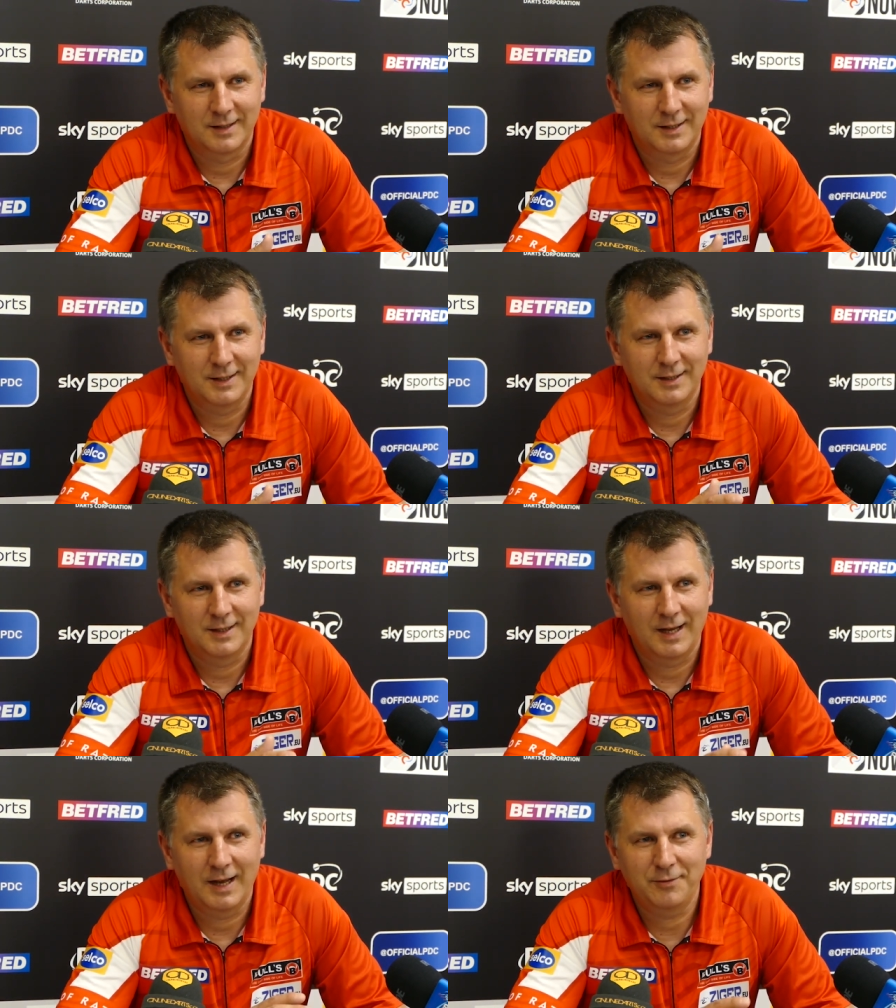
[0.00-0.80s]
In
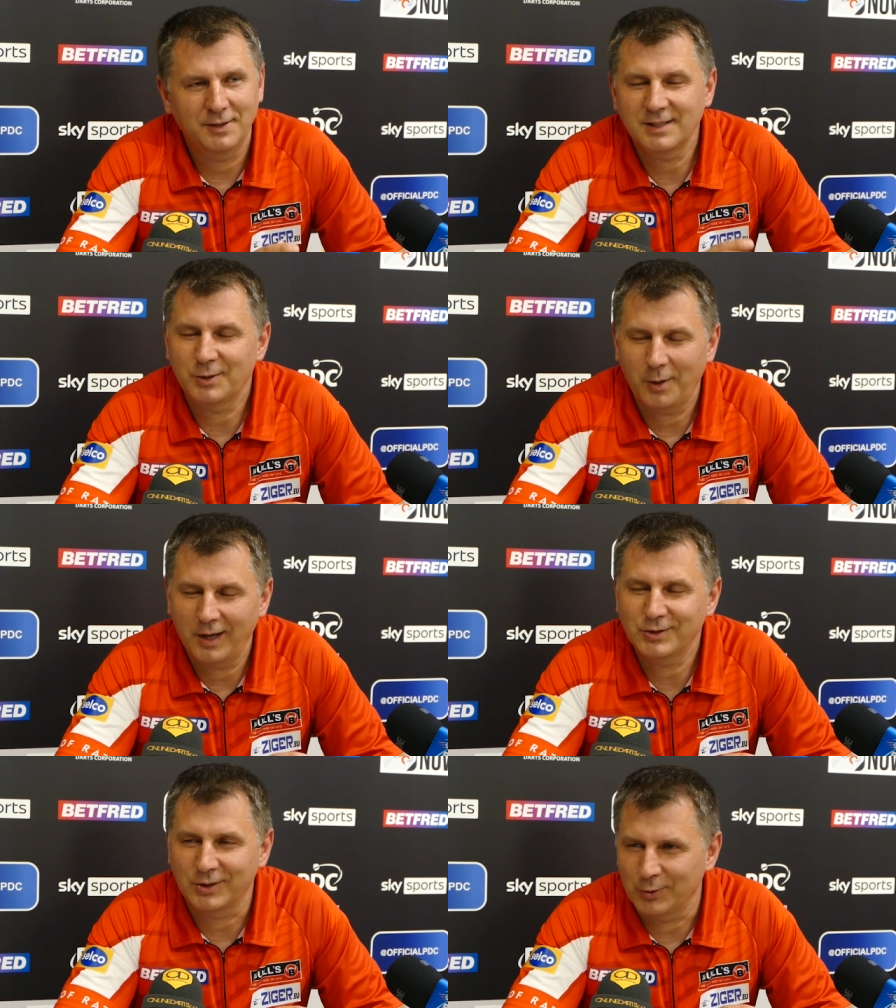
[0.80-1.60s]
every
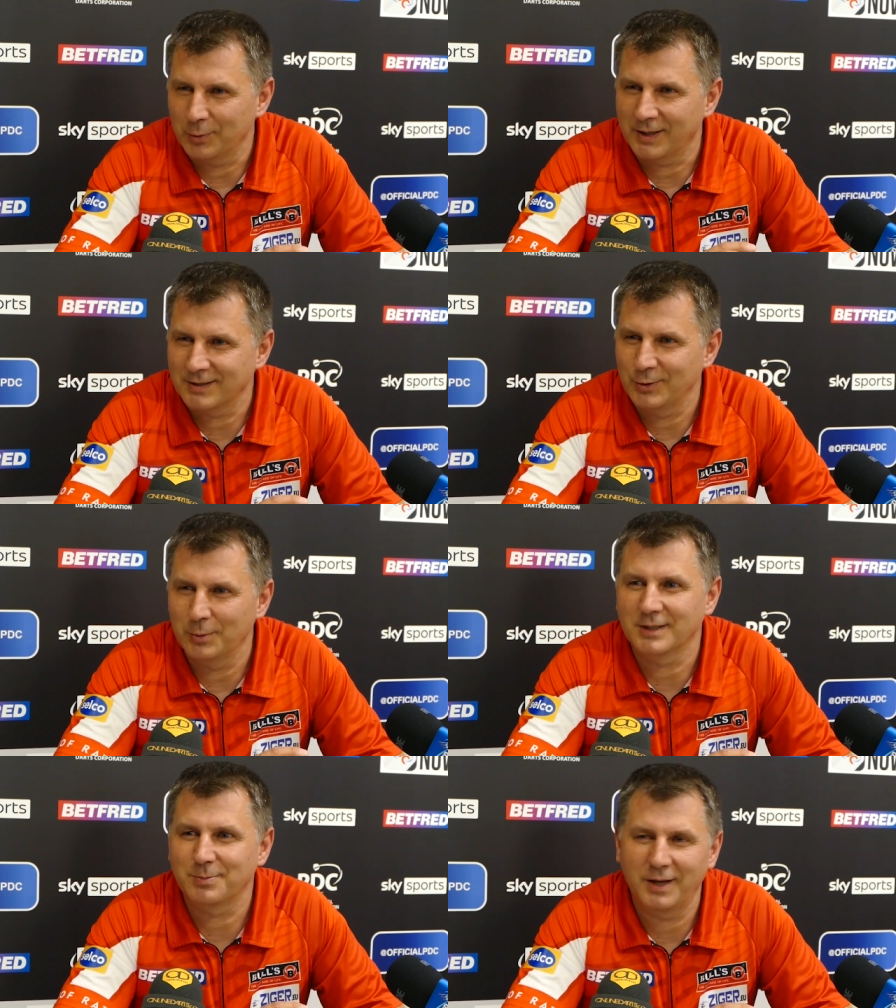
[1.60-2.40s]
situation you
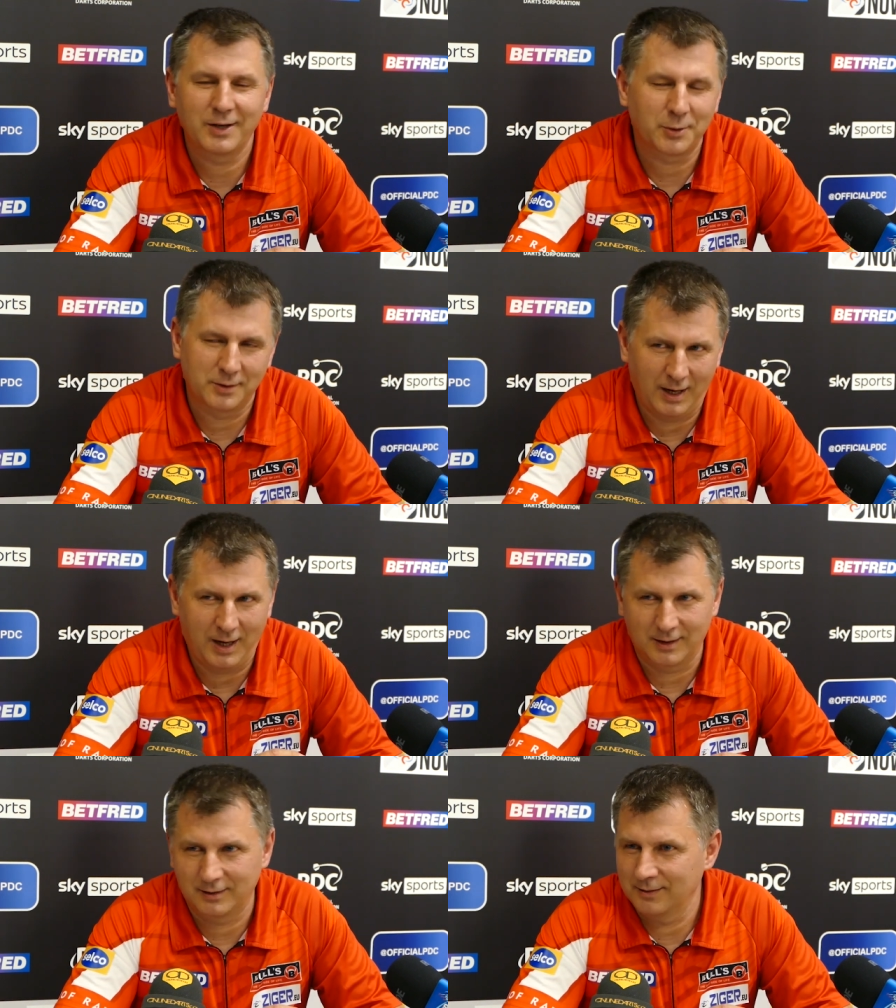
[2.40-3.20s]
must play your
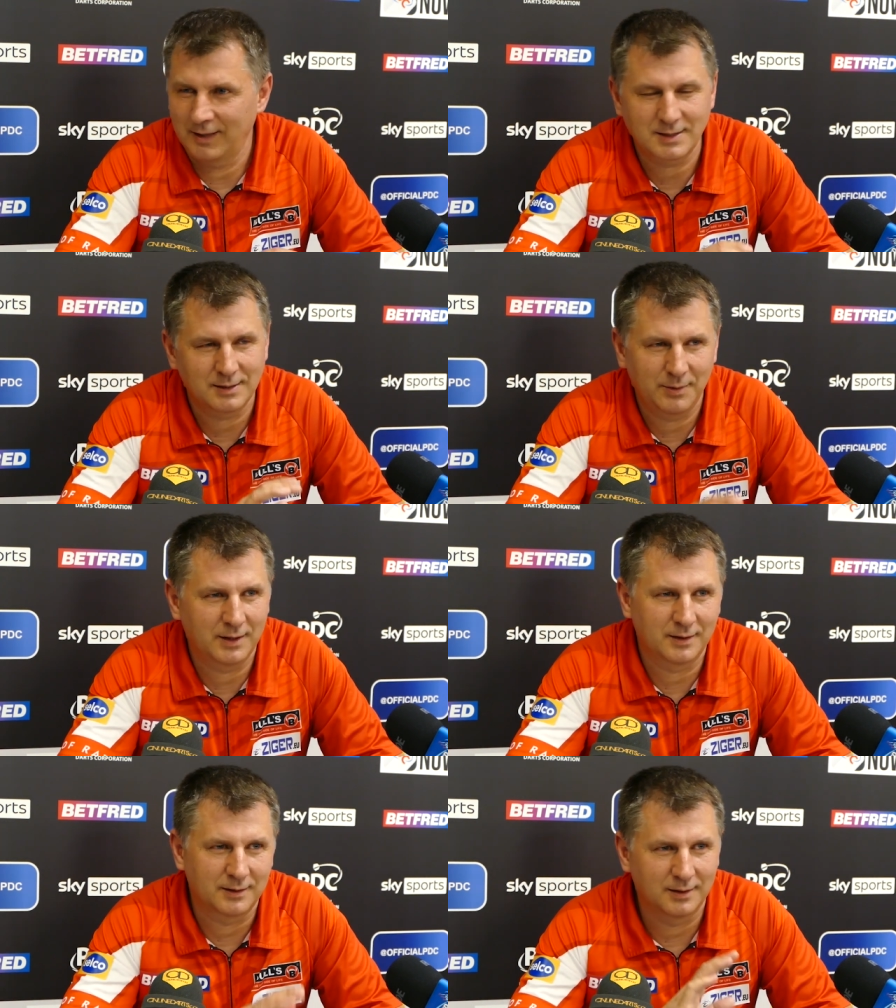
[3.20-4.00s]
dart. It doesn't
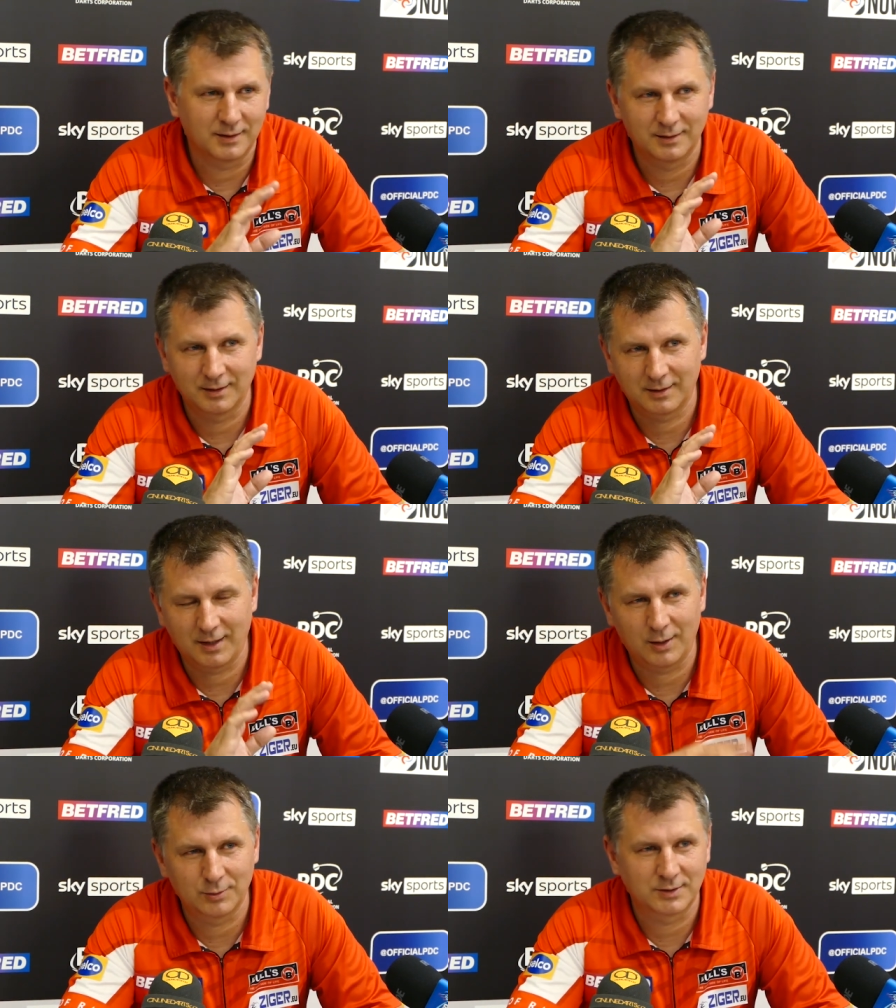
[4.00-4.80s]
matter the
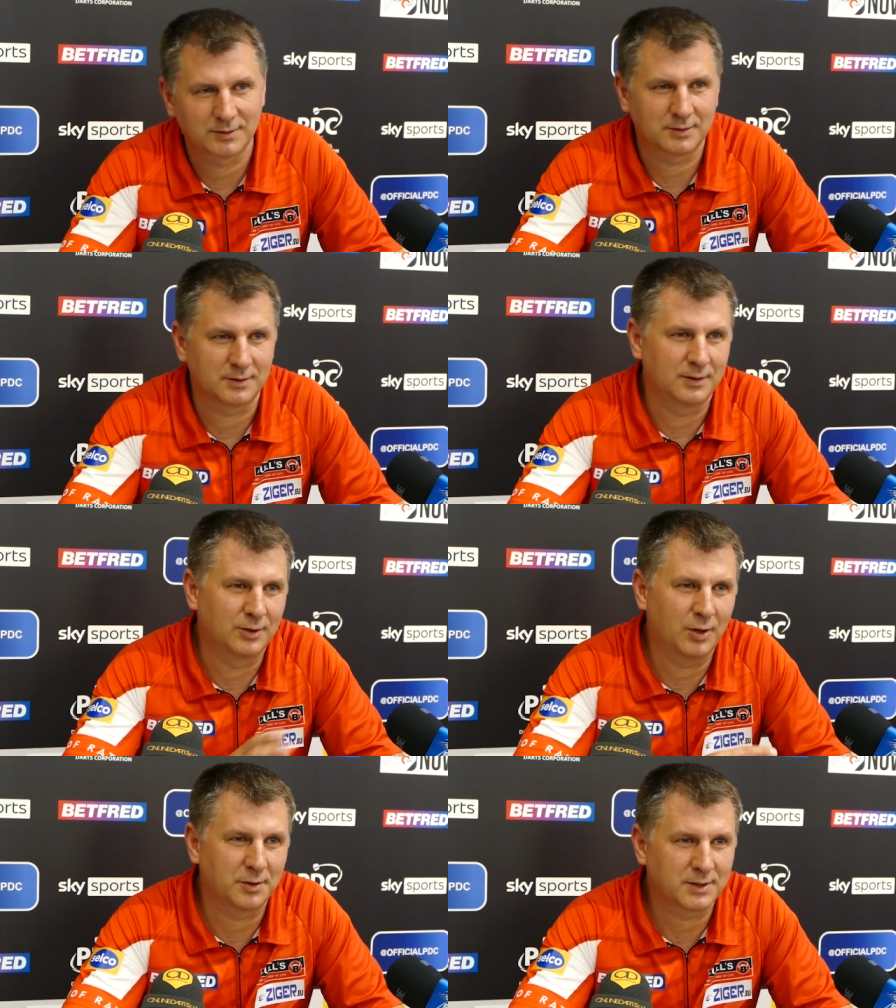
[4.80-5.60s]
crowd is in
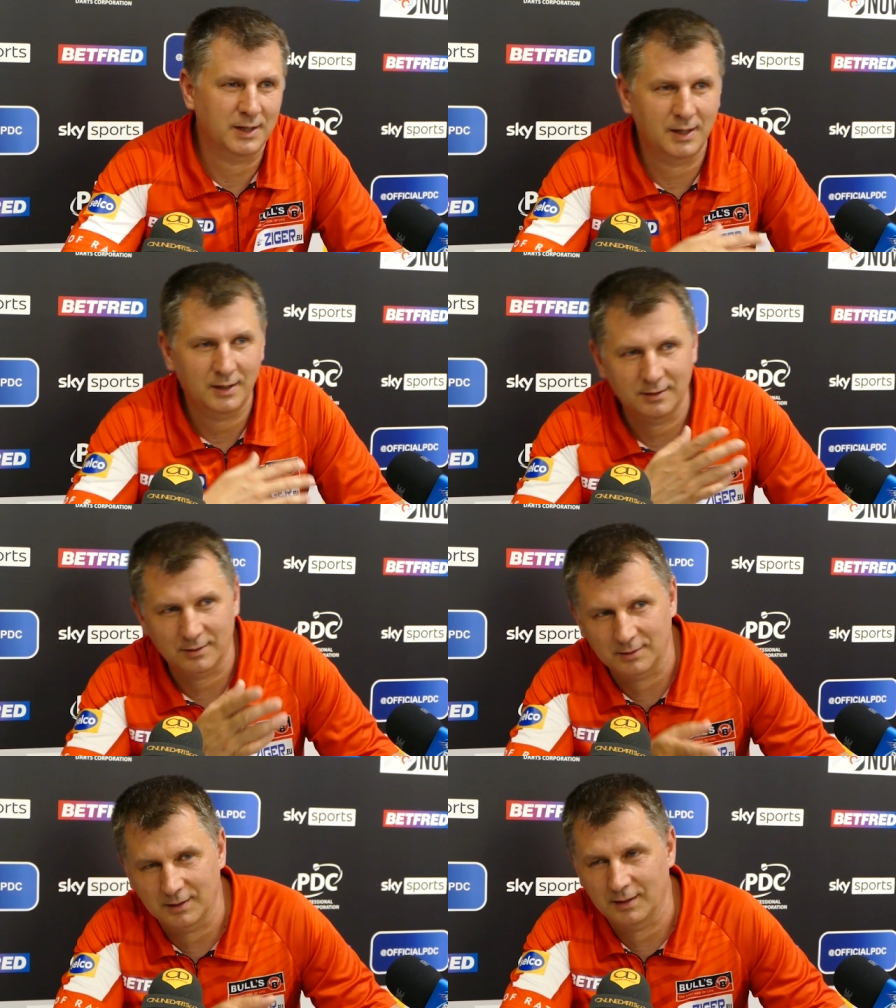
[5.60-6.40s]
your side
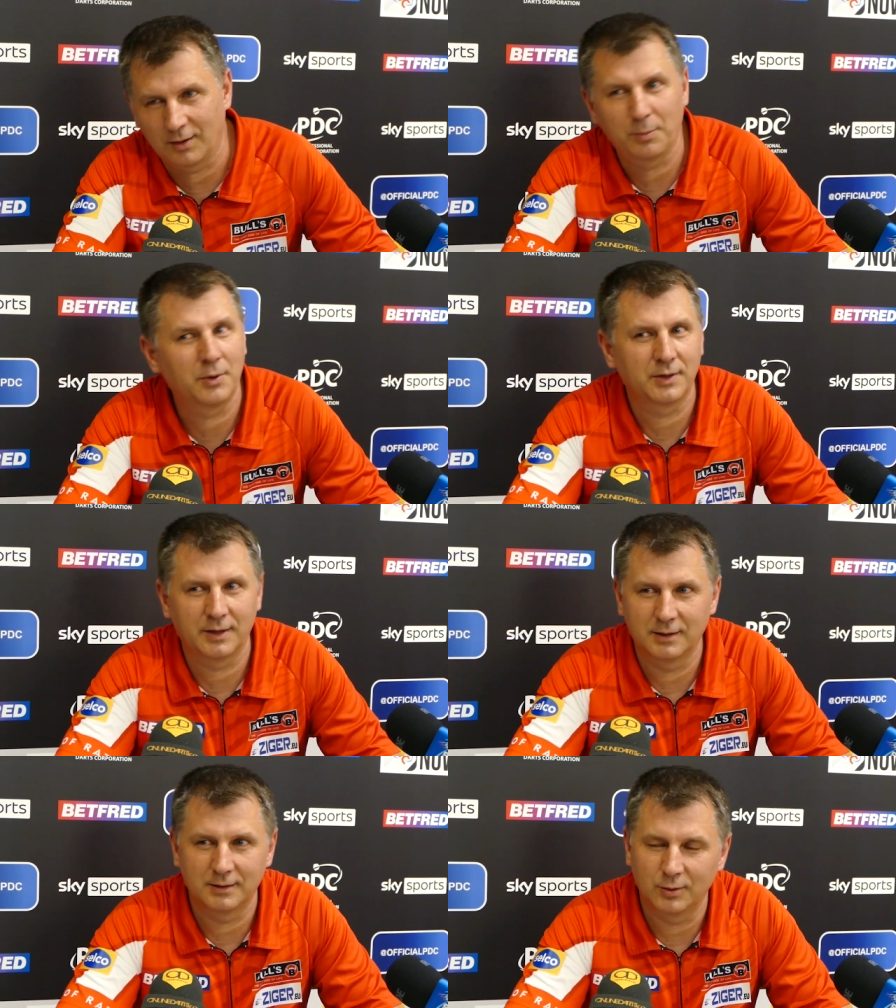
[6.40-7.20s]
or the
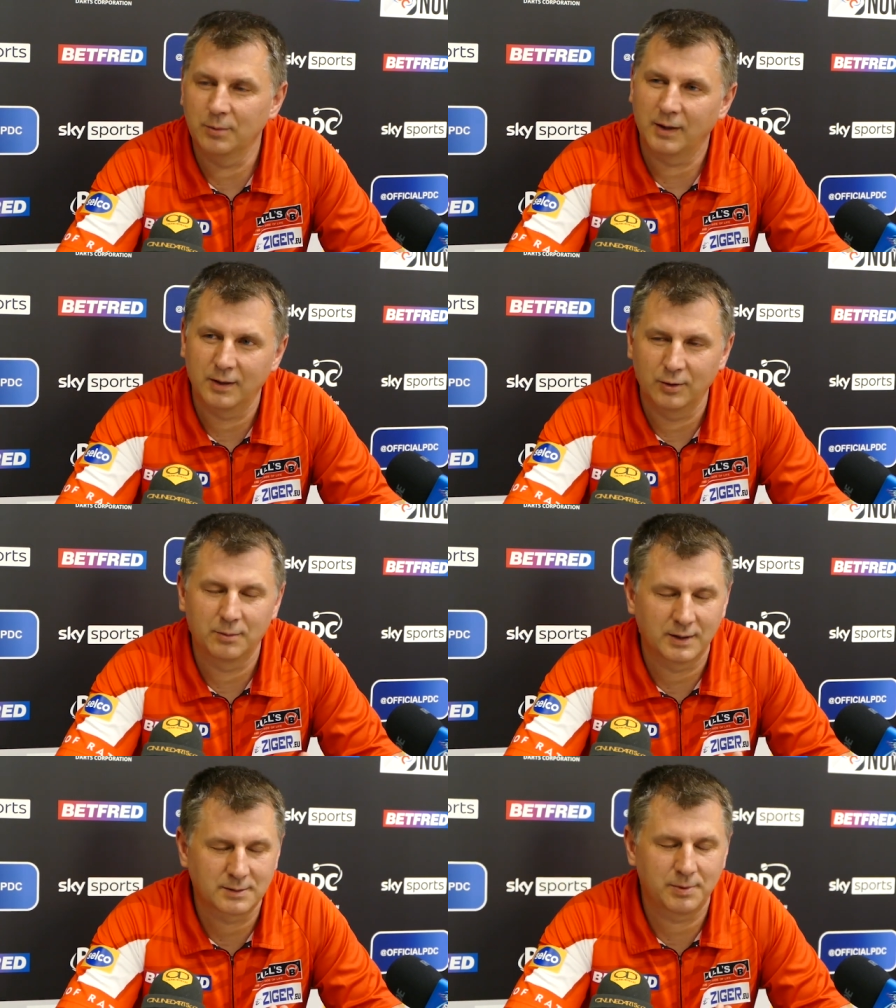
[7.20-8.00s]
opponent, you
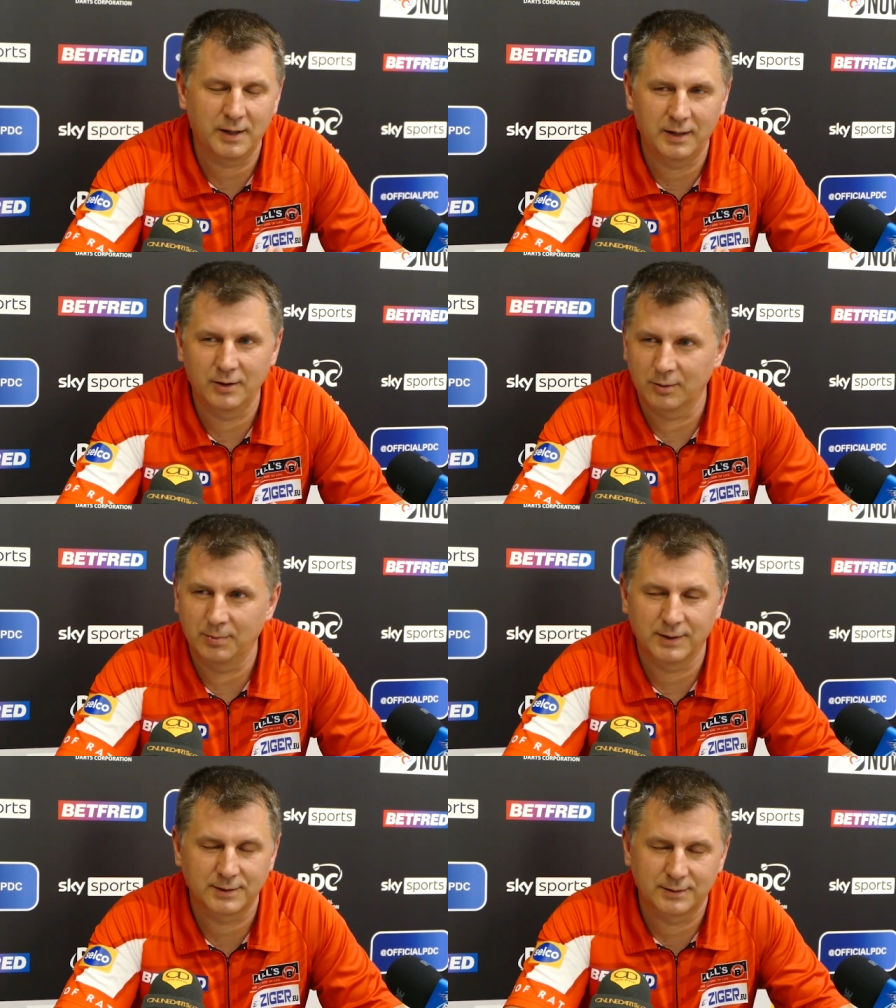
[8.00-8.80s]
must play your
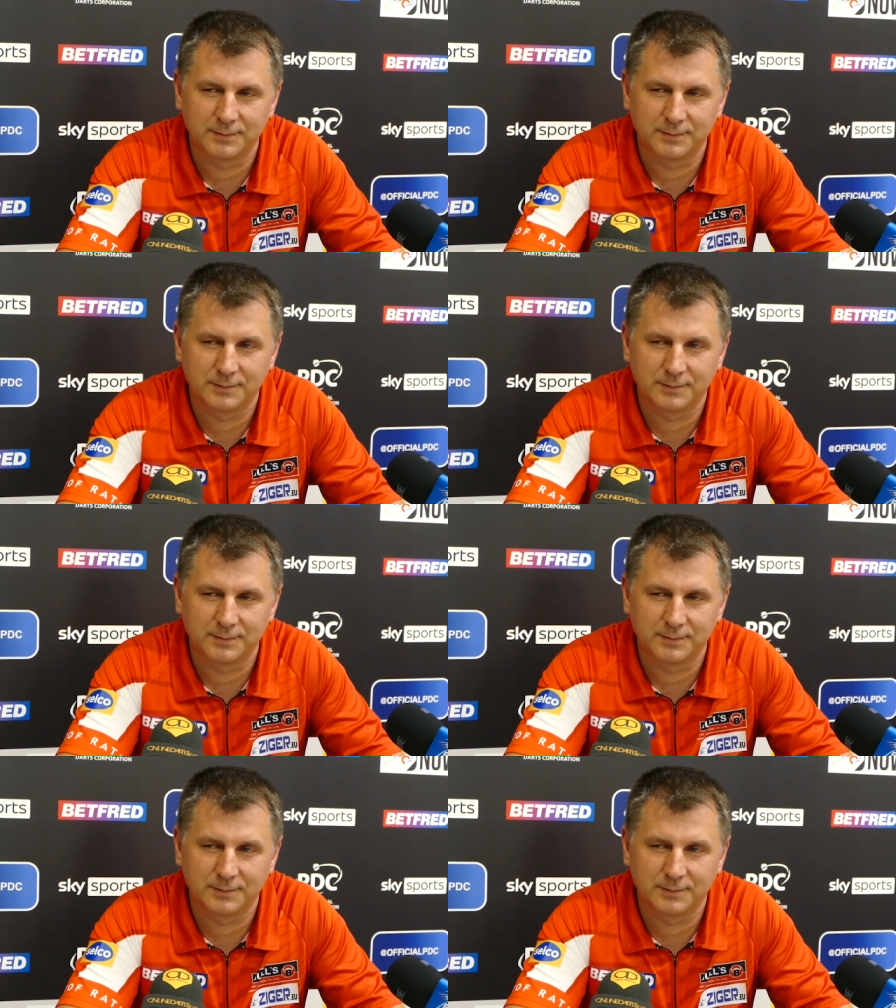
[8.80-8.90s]
best.